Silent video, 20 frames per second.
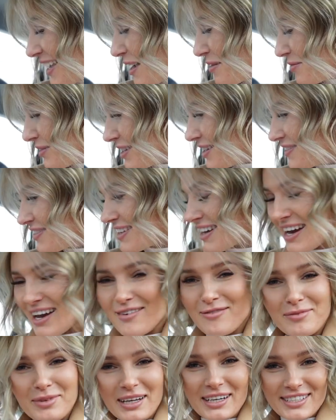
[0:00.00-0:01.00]
Can't believe that I
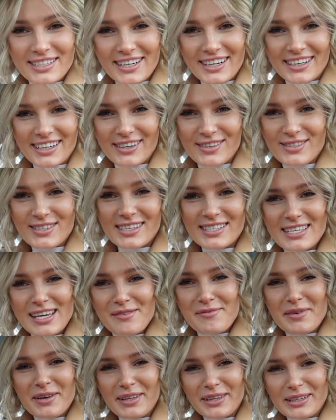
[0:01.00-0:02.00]
have blonde hair now. It's gonna
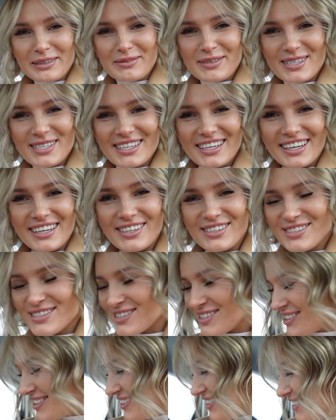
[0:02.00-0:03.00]
take me a little bit to get
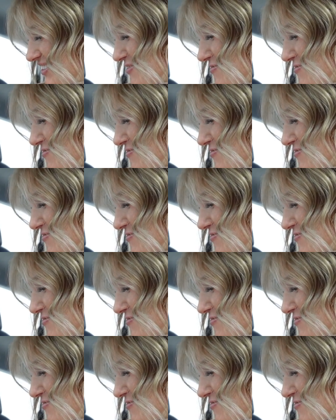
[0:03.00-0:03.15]
used to,